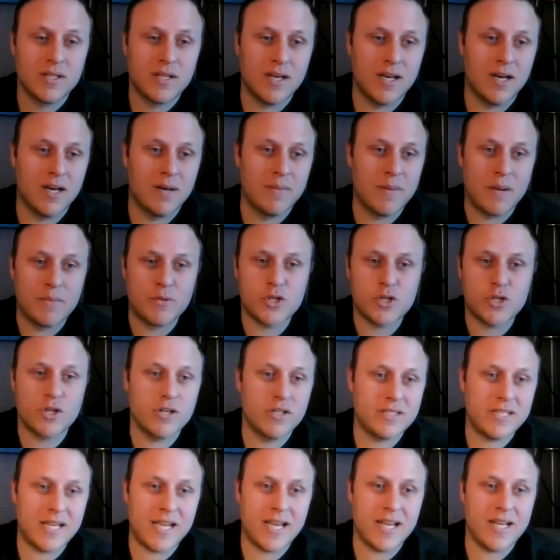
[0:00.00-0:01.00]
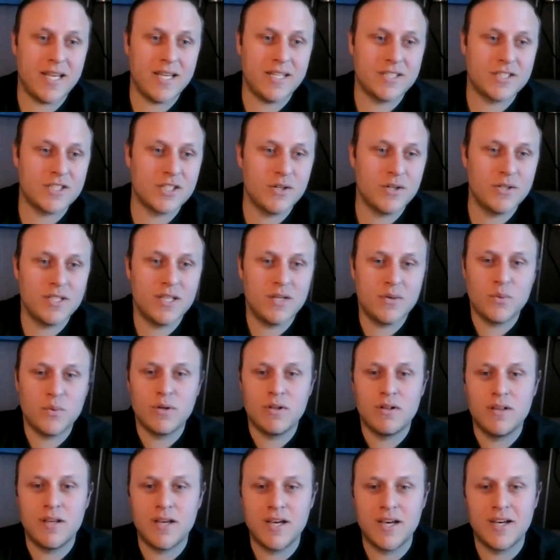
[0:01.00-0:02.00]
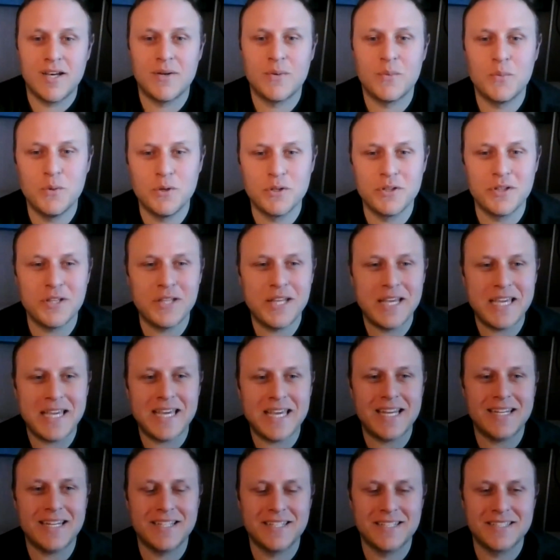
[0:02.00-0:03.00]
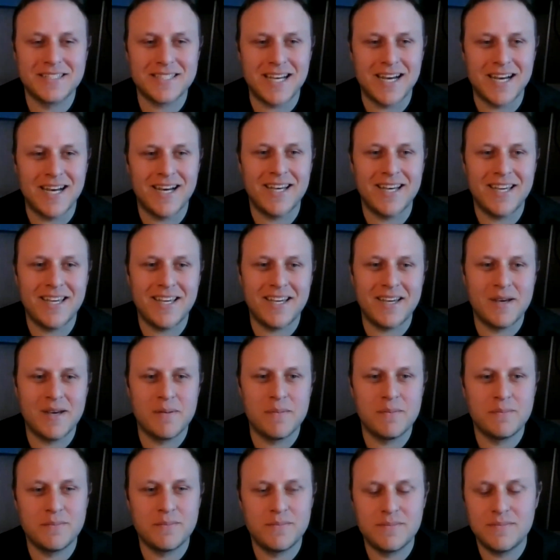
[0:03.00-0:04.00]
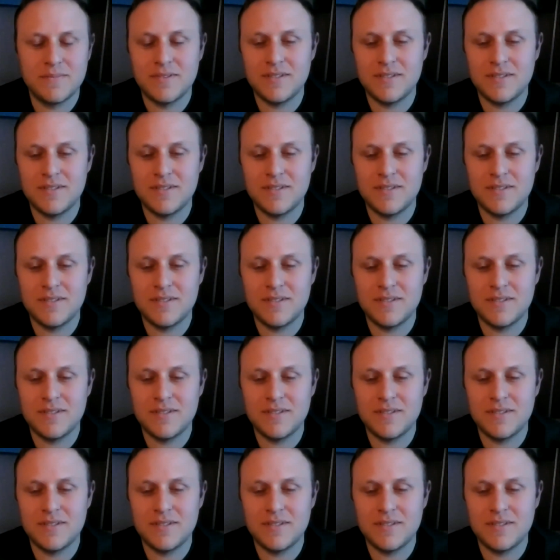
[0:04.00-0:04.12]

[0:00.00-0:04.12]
I'm sure Danny and Sonia will link it, because I am